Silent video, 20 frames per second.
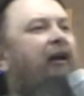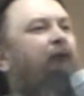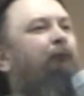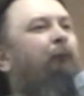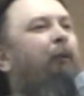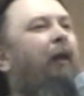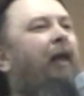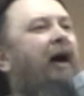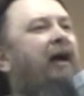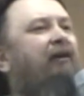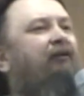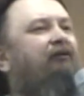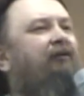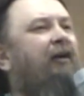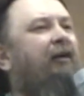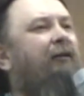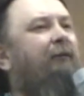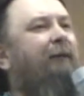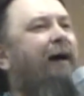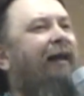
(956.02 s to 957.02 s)
has
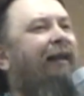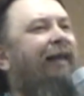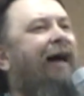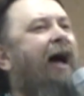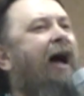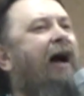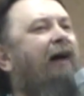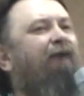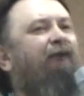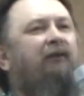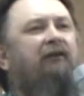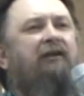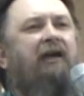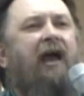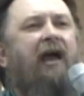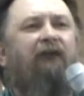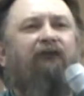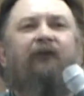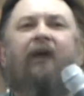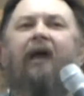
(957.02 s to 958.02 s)
placed into my life. And
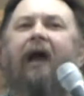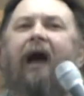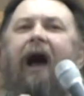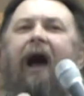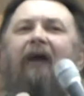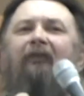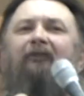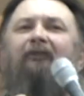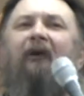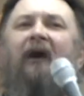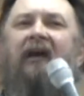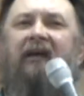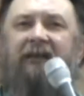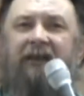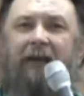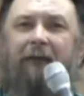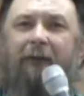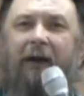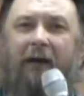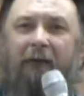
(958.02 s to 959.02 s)
yes, I
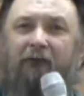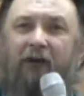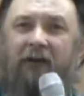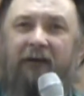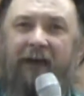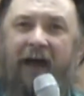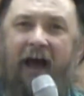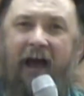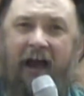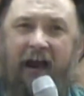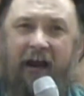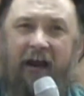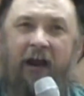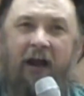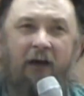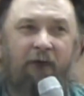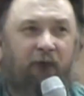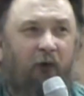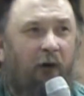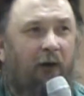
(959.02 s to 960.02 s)
thank Him every
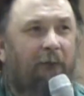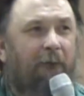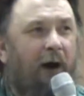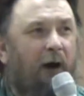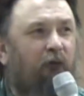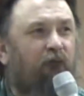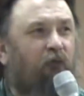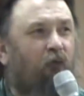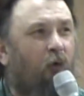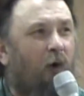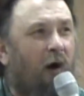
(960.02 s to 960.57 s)
day for the most